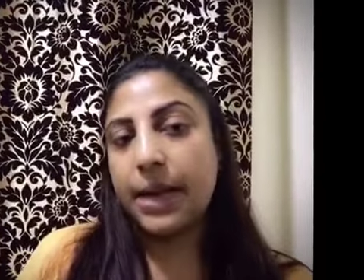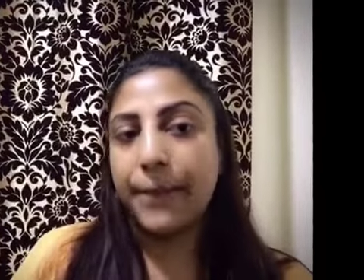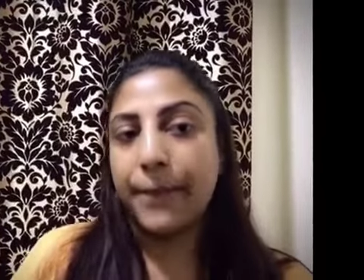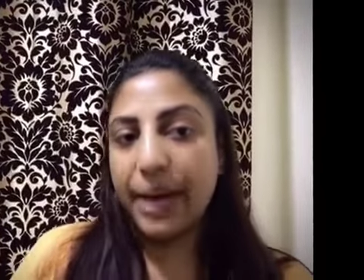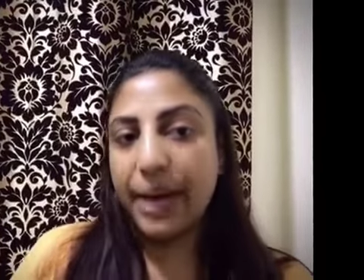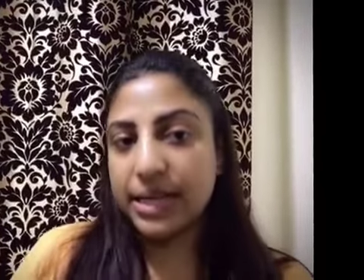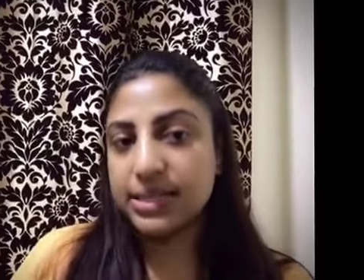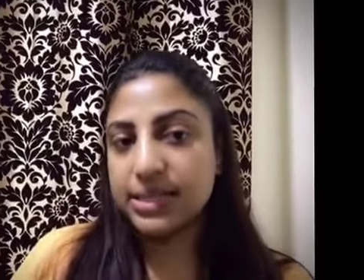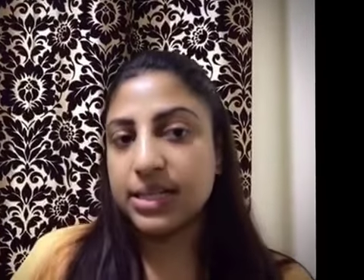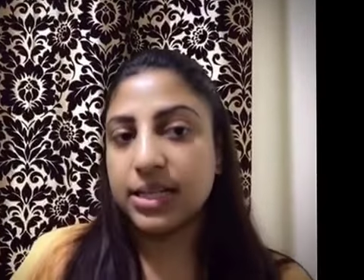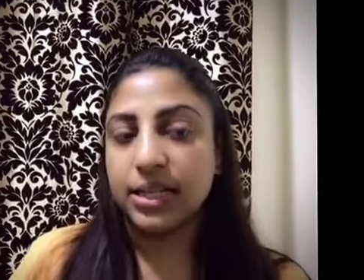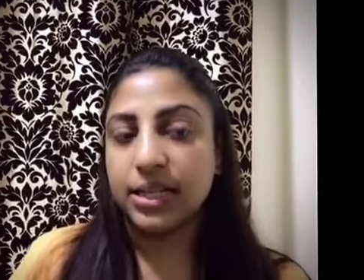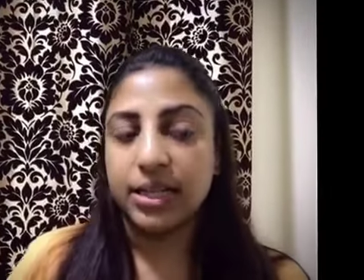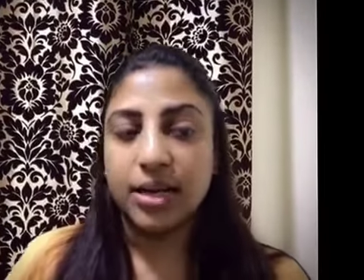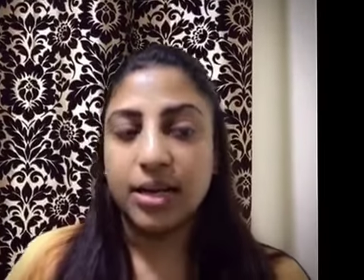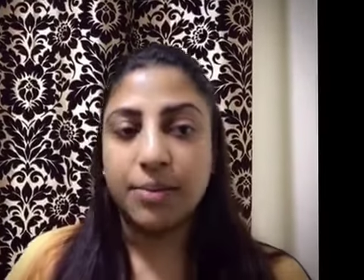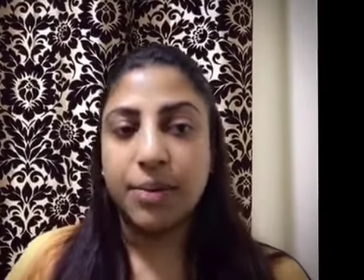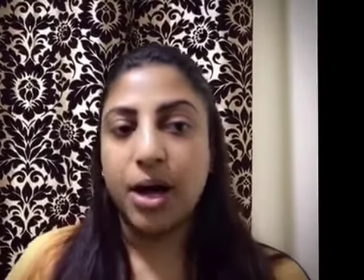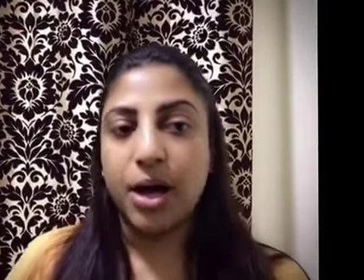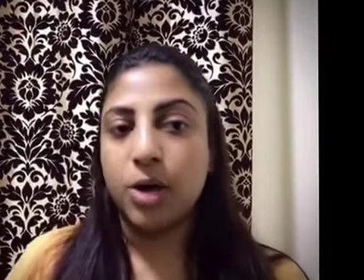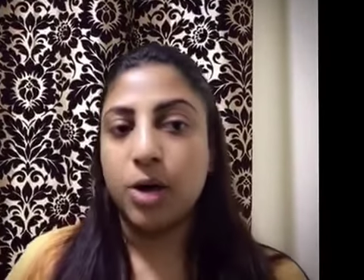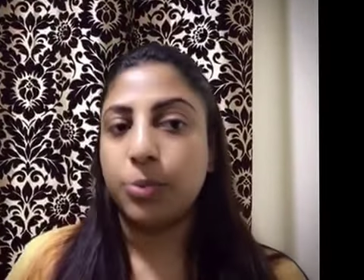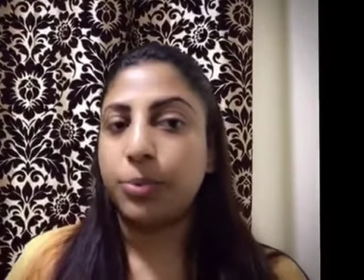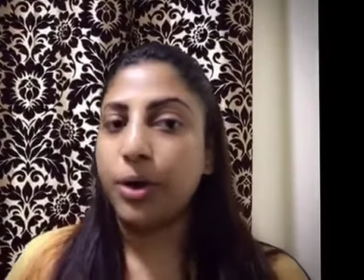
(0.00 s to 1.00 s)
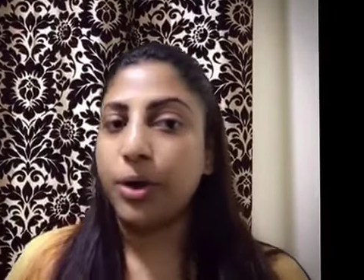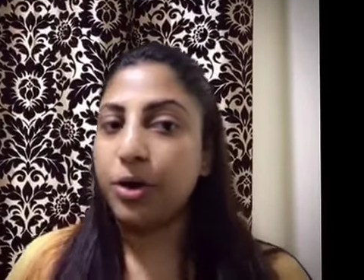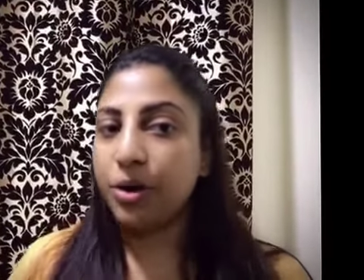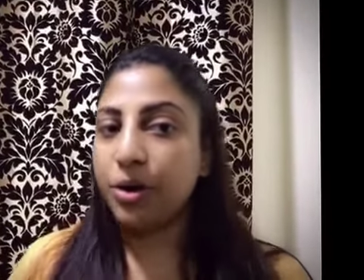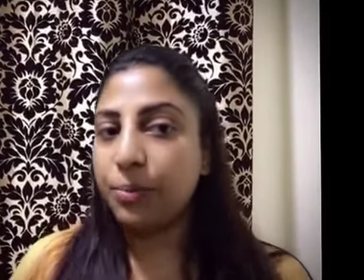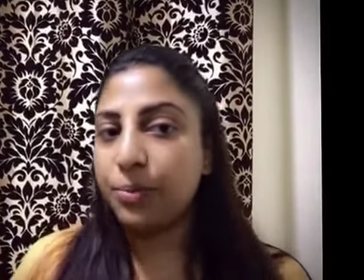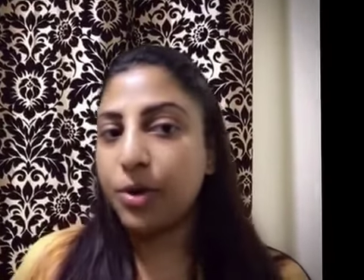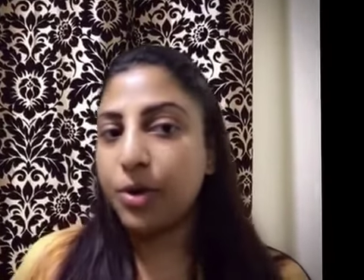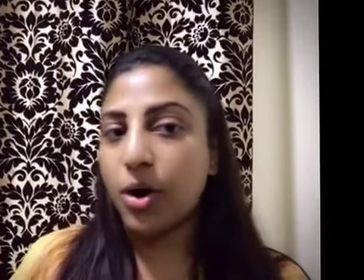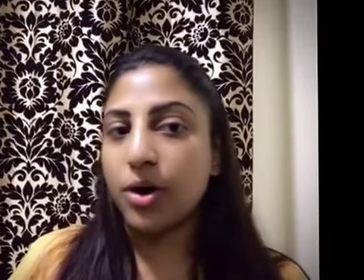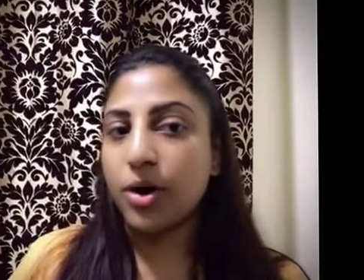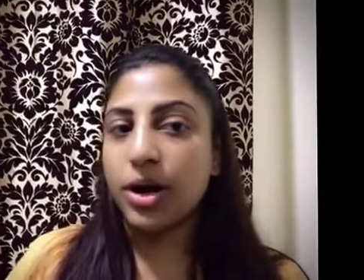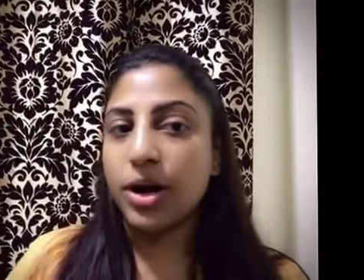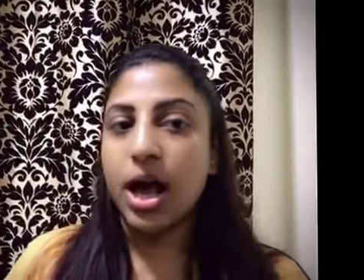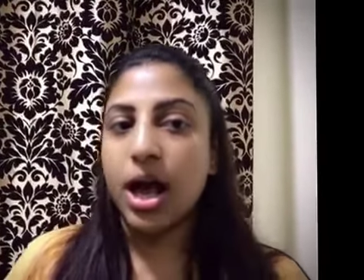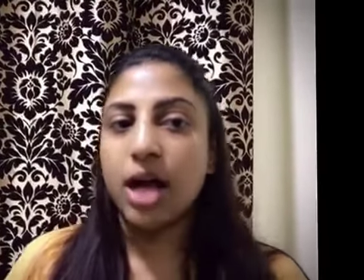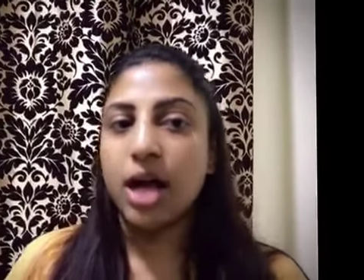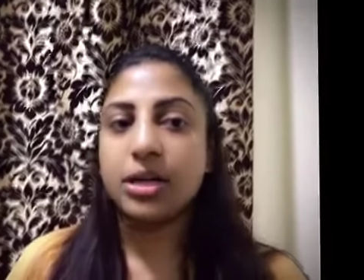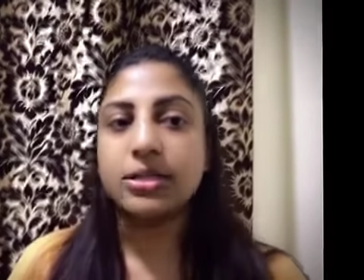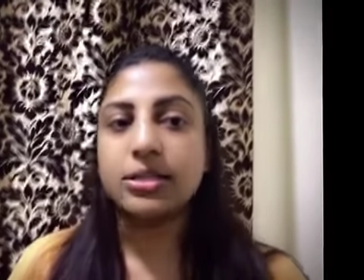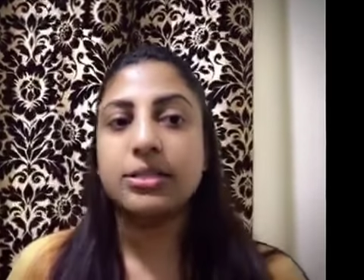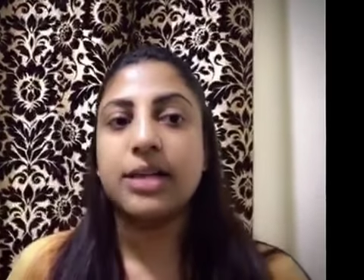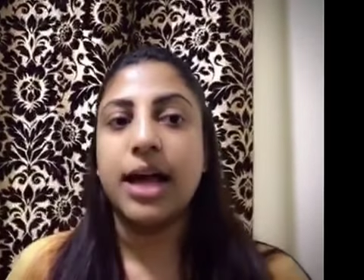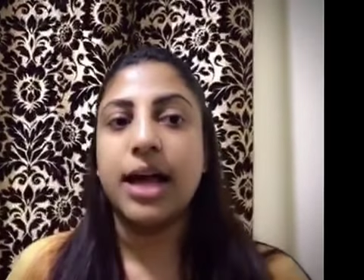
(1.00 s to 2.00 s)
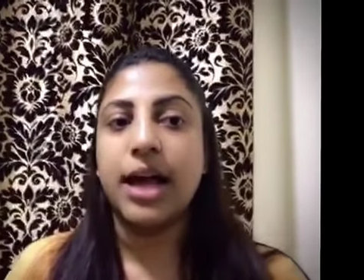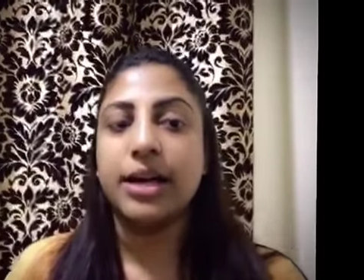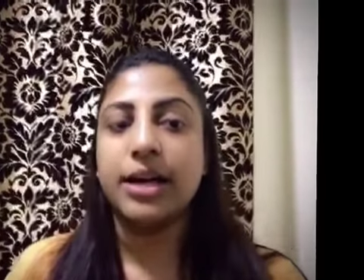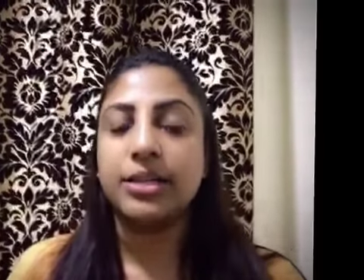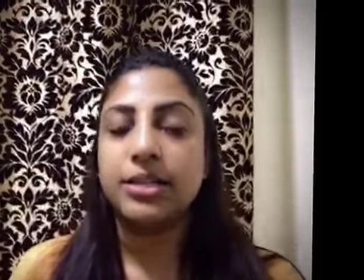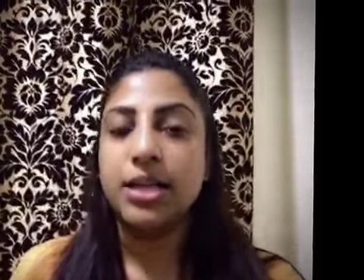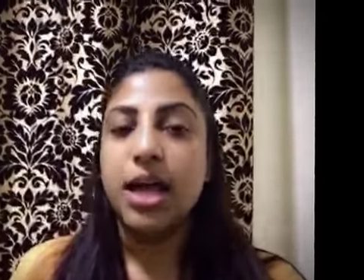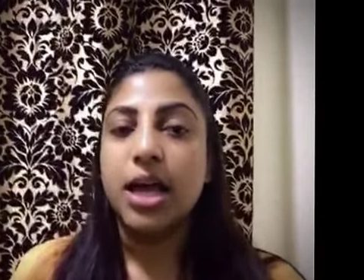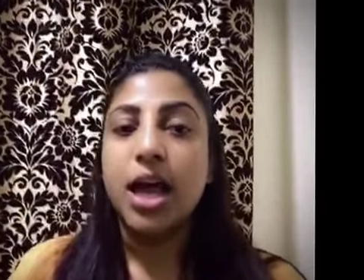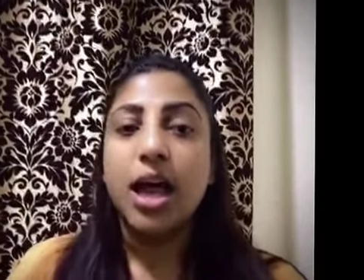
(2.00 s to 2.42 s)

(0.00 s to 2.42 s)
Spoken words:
basically about beauty products and